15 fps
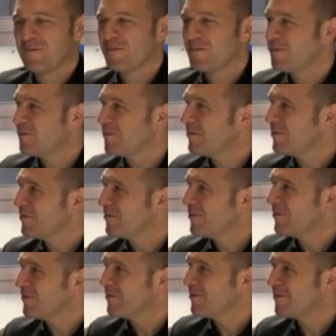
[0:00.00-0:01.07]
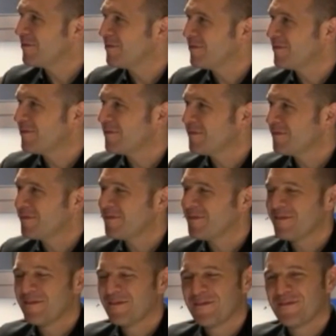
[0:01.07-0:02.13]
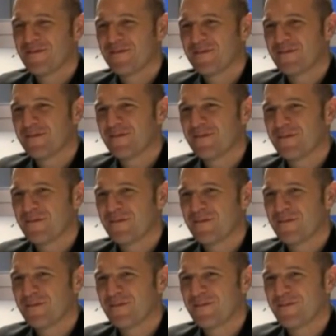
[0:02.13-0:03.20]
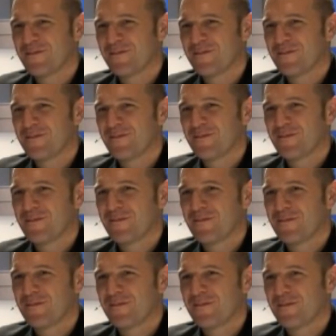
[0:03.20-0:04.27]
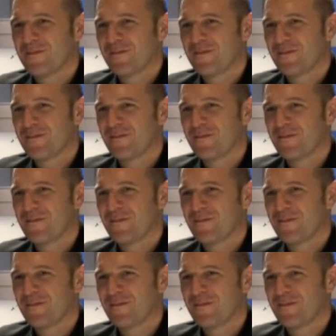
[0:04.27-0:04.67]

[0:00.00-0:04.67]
The person shown says nothing.